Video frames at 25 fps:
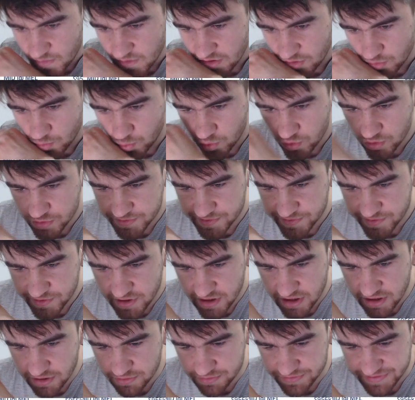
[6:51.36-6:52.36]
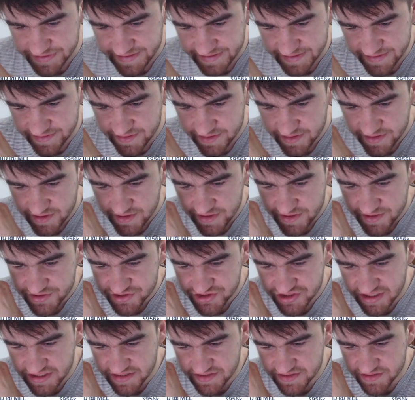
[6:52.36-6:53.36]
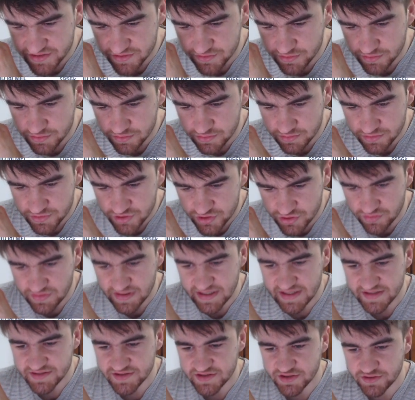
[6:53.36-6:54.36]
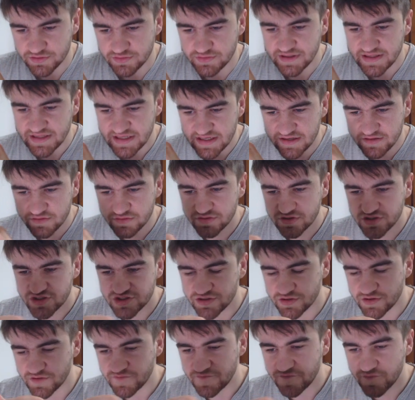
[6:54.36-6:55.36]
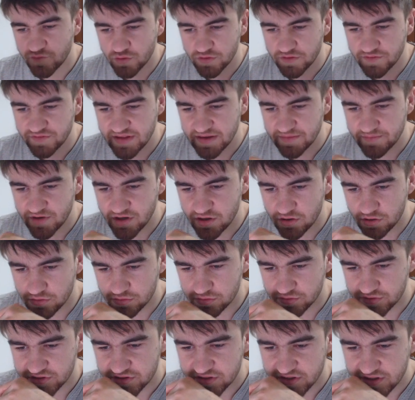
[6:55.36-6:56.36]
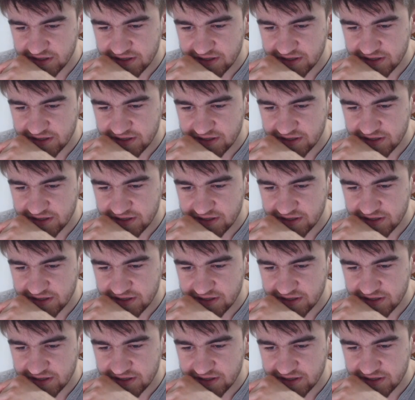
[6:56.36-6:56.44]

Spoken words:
Wardlaw holding, Sheasel, Taranto, and English. So the 4 of them hold.